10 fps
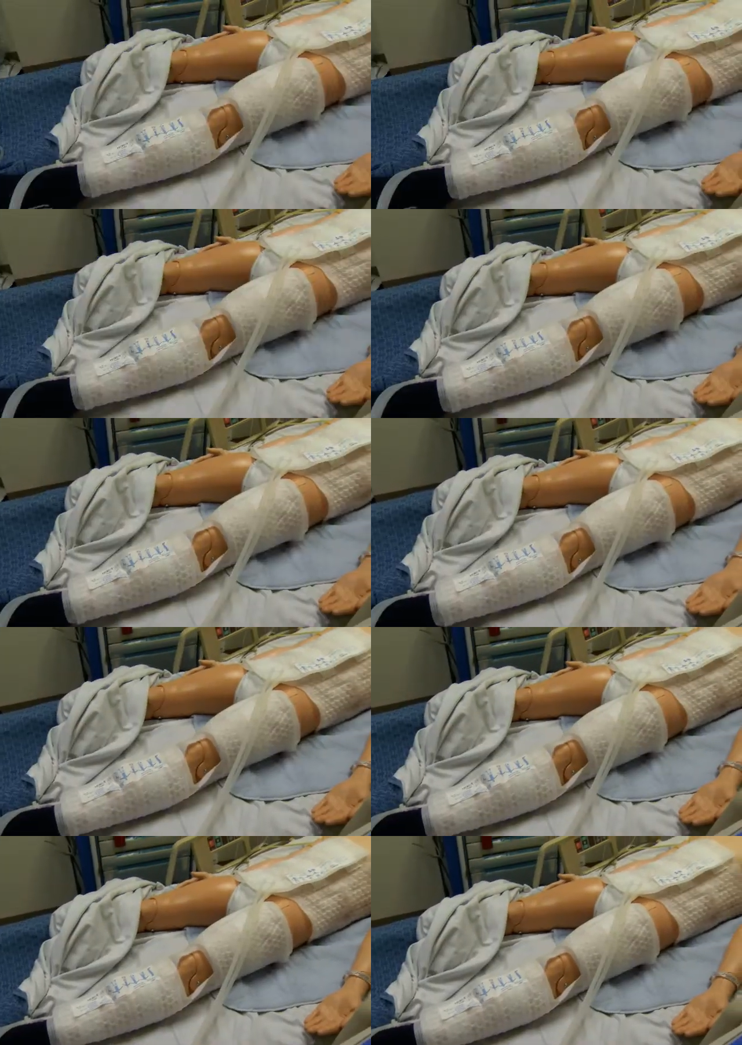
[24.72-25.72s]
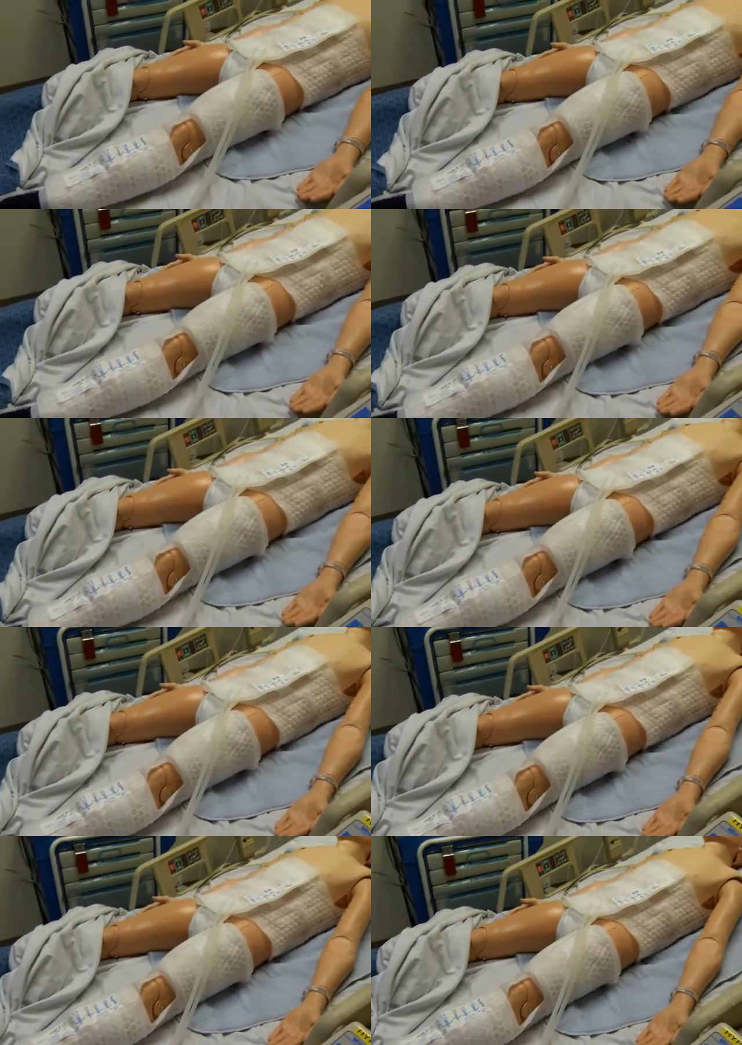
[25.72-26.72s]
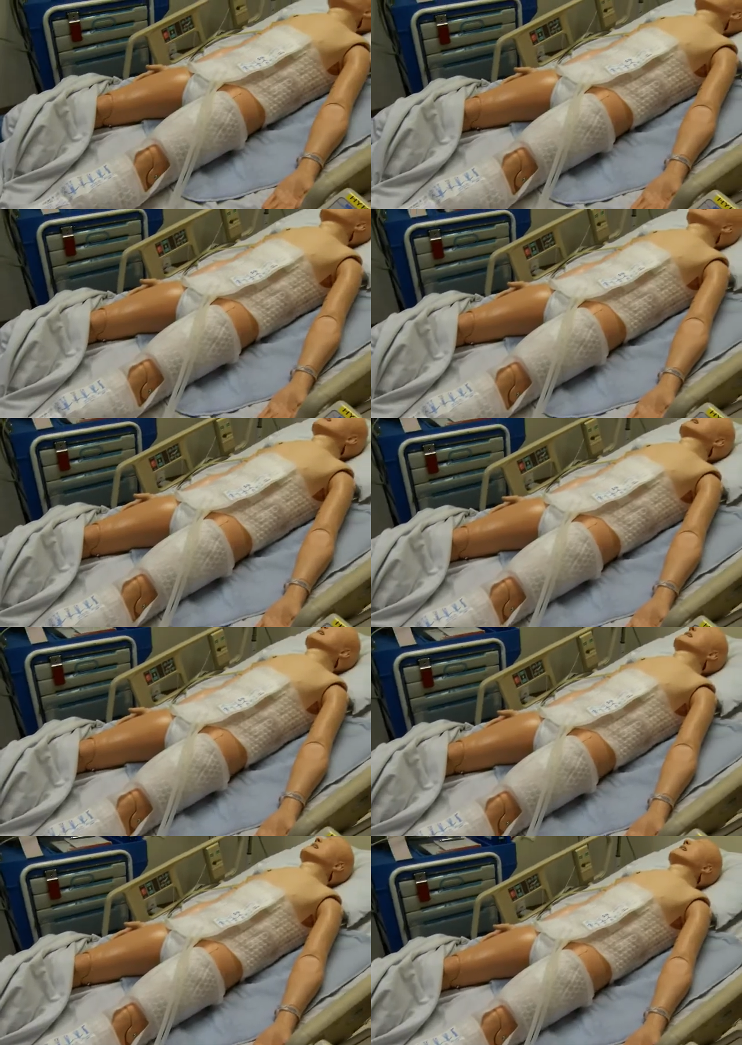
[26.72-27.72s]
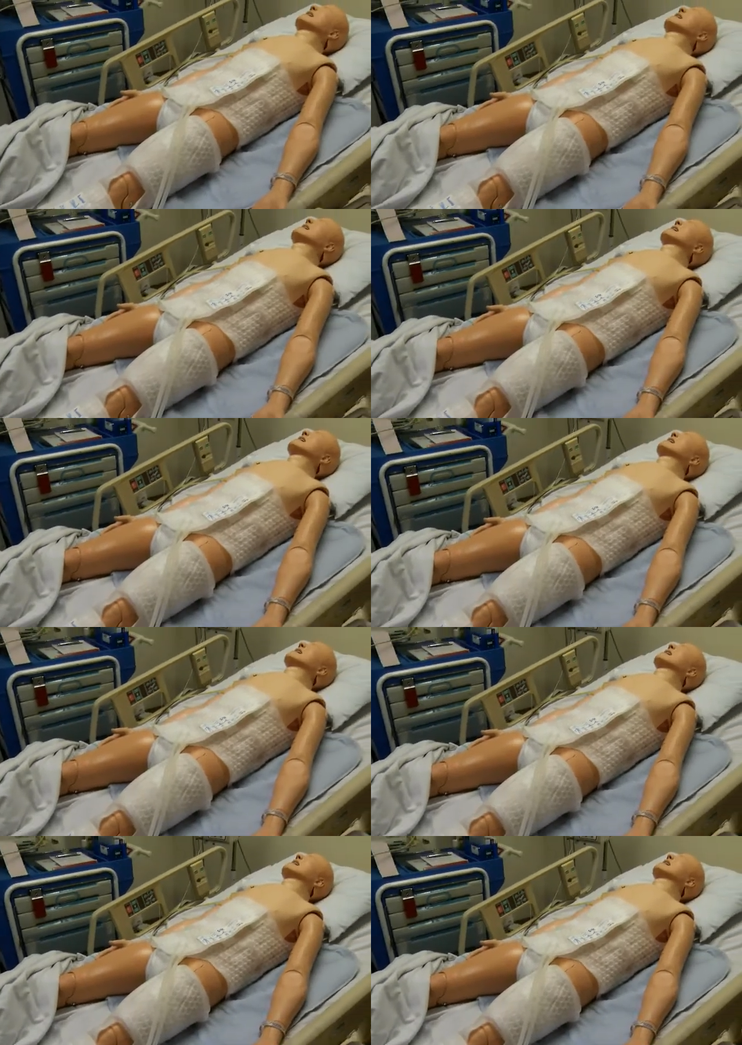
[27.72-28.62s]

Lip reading: Nobody's mouth can be seen.